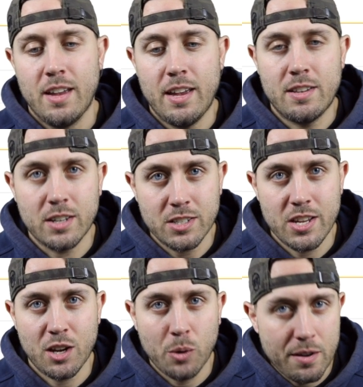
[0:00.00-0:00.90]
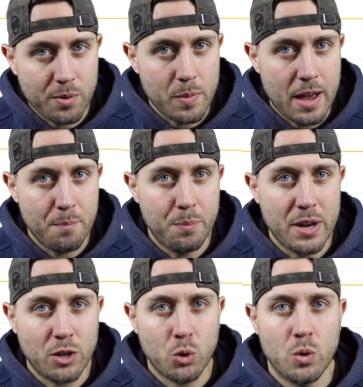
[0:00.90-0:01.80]
it does take away from that
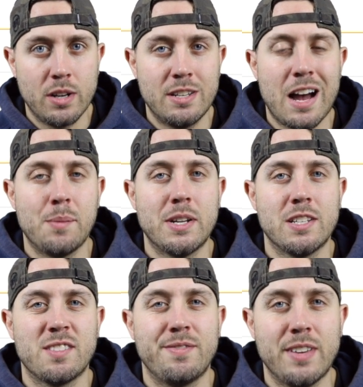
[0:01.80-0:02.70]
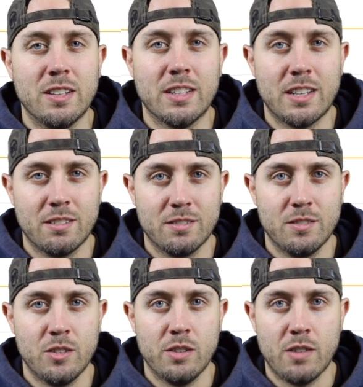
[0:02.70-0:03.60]
Bitcoin dominance feeling,
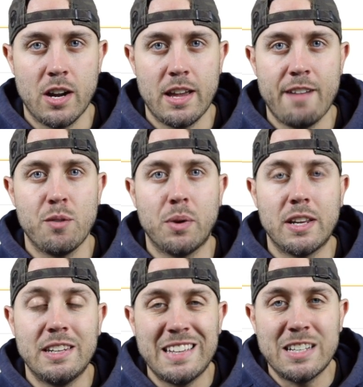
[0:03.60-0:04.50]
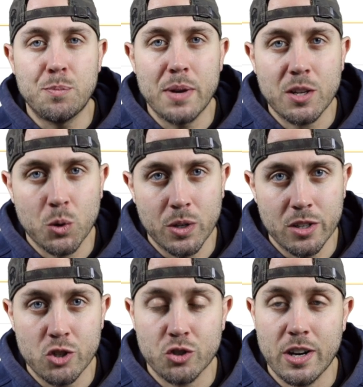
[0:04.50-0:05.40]
right? Everybody needs Bitcoin
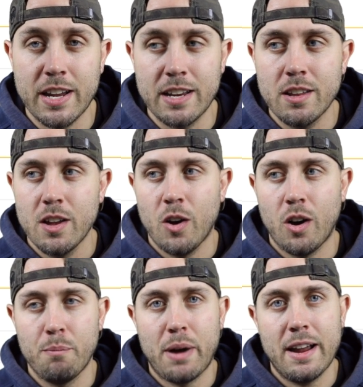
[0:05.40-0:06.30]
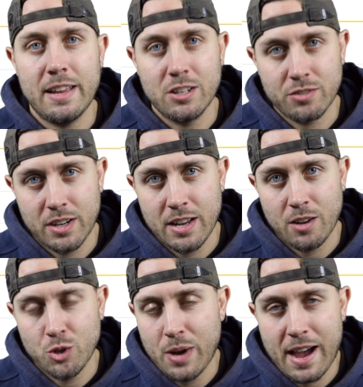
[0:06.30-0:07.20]
to trade on Binance right now.
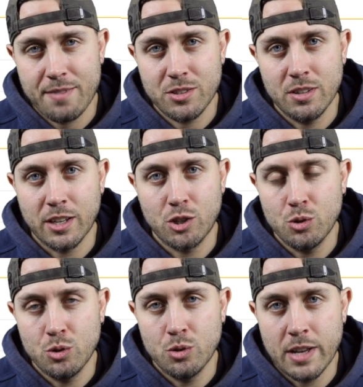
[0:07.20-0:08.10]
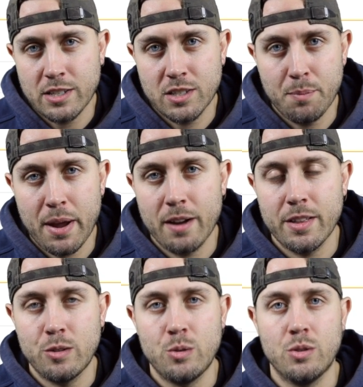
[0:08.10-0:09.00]
You have, like, that's the pair
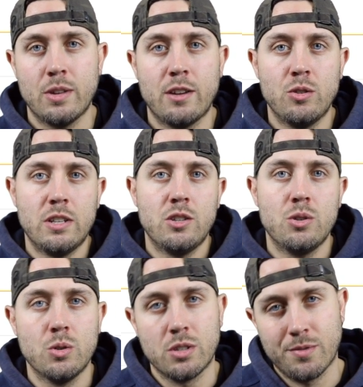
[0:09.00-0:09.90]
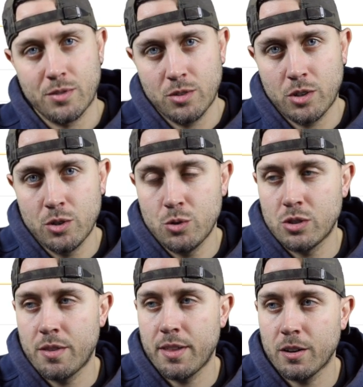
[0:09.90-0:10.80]
that you need to use. You can use
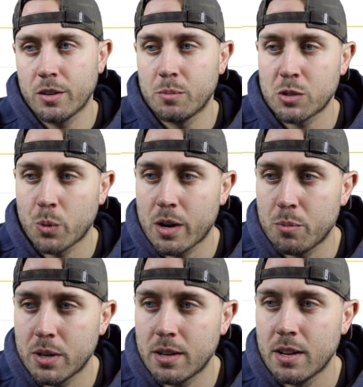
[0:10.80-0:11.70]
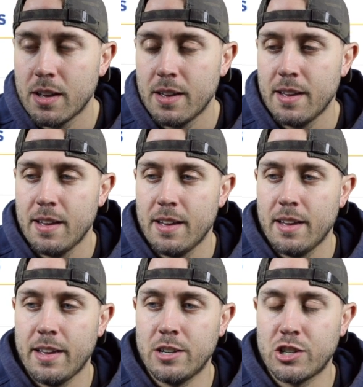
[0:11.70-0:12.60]
Ethereum as well, but
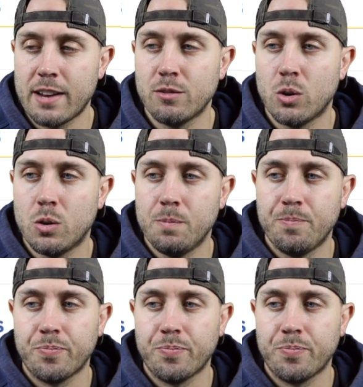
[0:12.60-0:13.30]
in general,